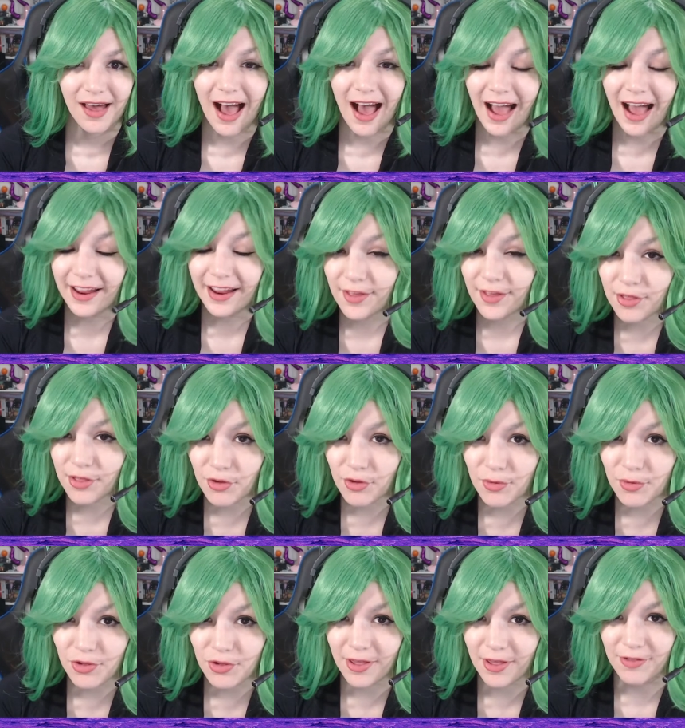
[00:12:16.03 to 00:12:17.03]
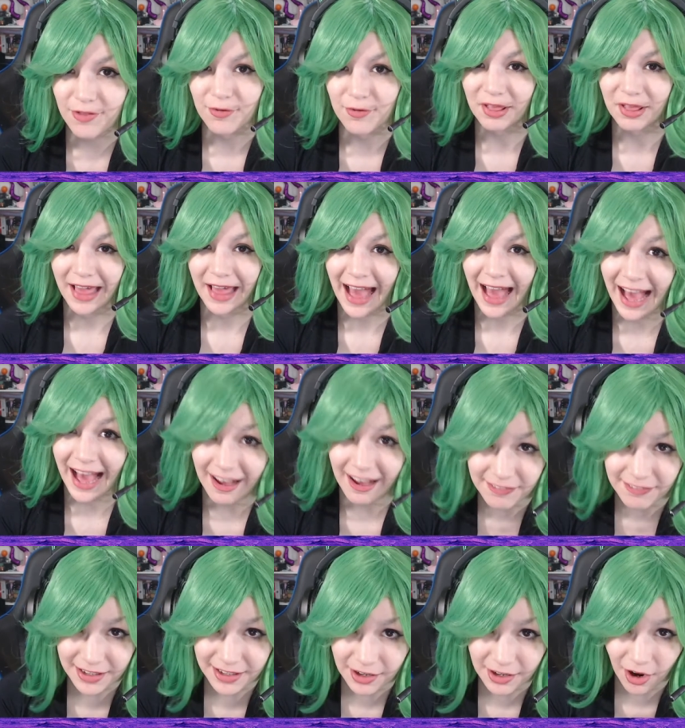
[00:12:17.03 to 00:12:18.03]
I assume she doesn't really
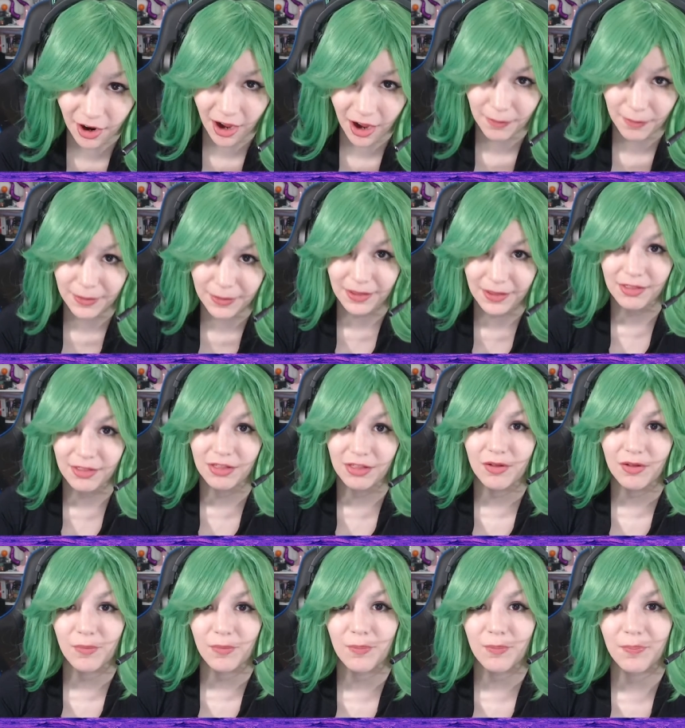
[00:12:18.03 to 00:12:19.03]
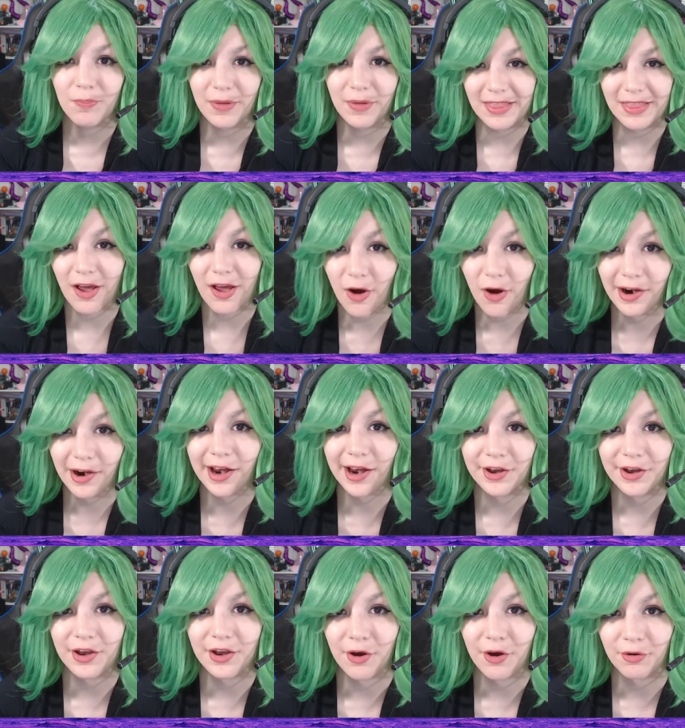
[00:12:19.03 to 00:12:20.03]
have any hobbies, but they are
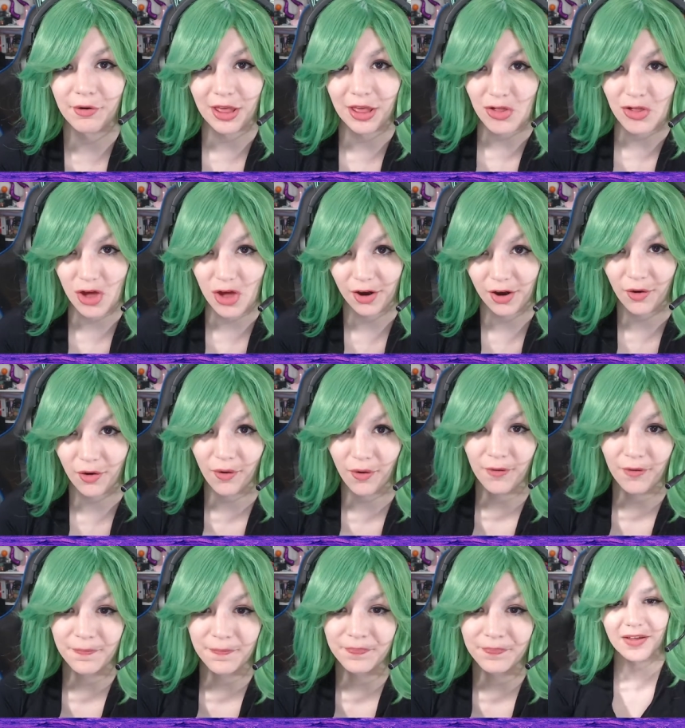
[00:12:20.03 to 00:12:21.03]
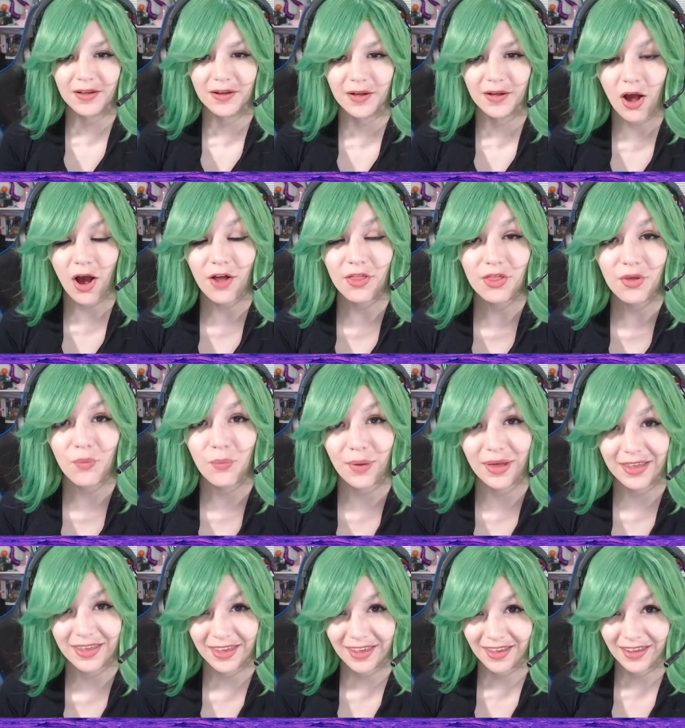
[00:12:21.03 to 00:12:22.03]
unknown in general. On the
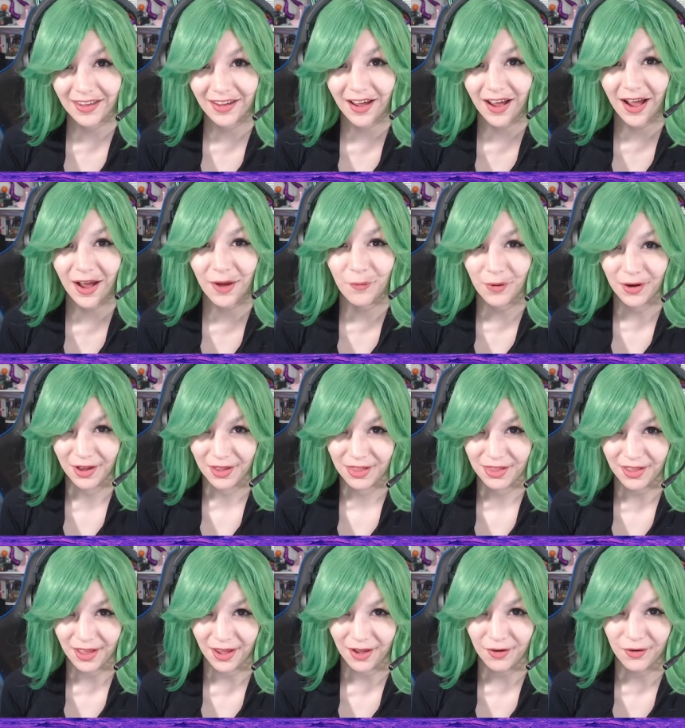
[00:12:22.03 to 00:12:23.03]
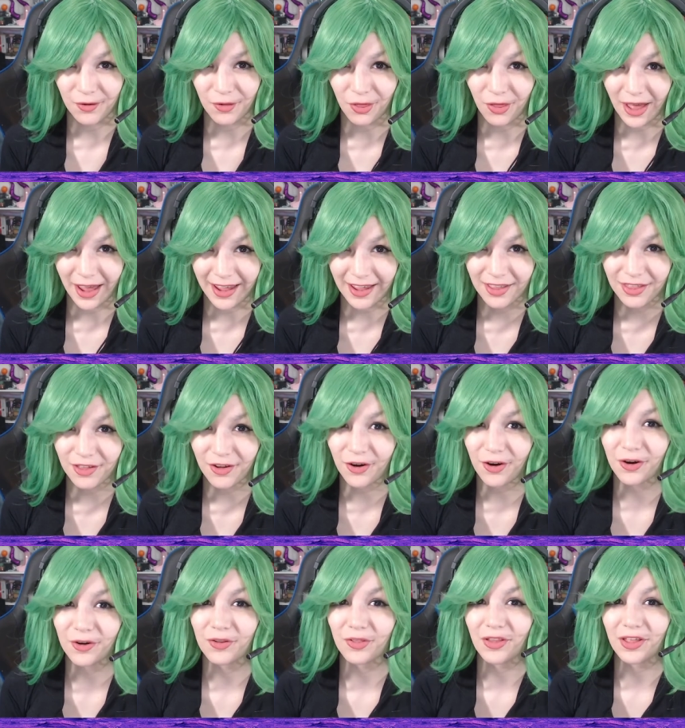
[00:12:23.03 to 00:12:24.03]
wiki, I want to say her likes
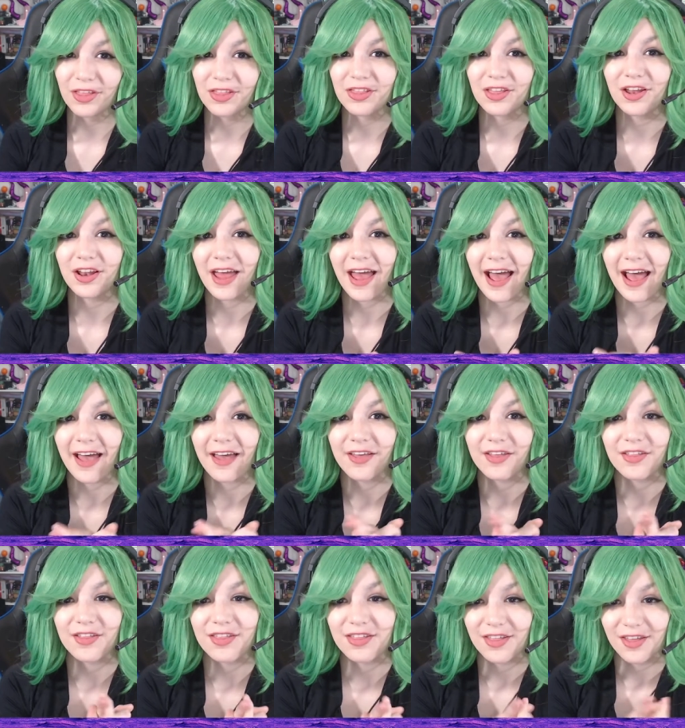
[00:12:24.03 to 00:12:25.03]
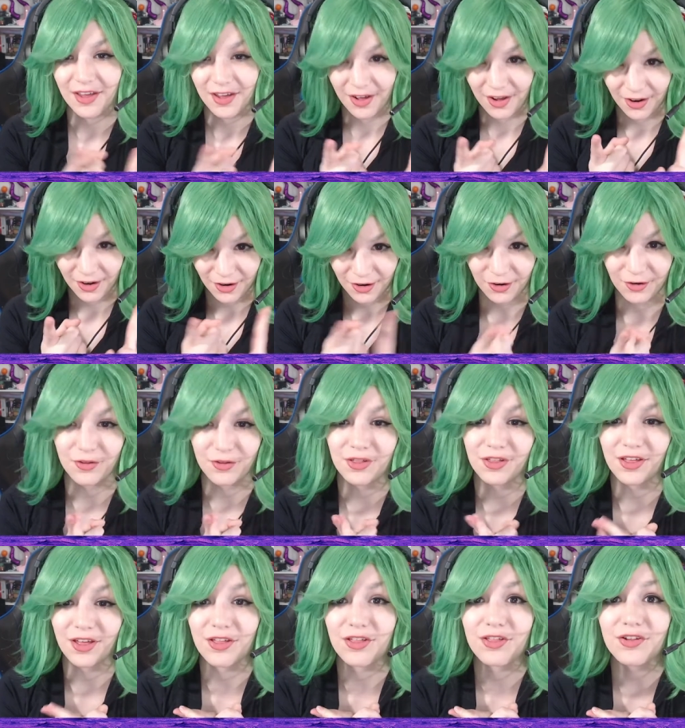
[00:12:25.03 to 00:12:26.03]
are listed as her
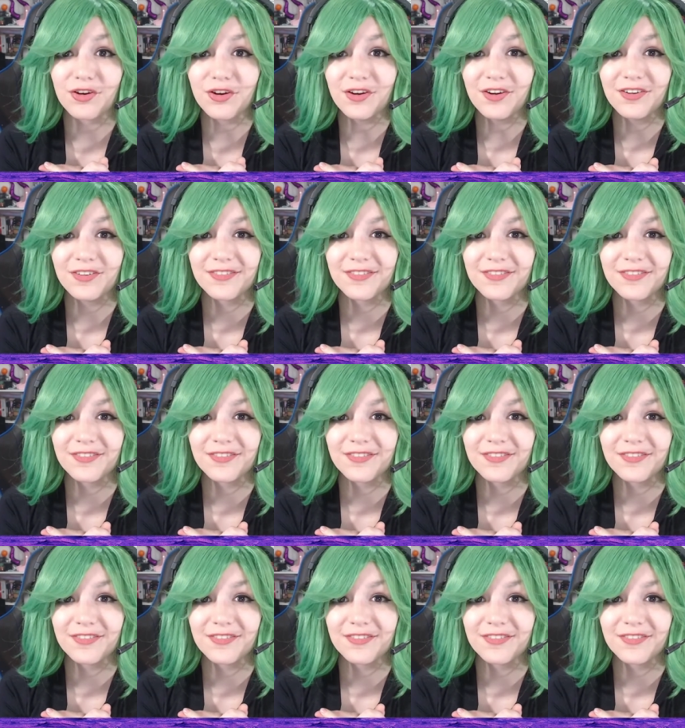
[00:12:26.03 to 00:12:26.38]
sister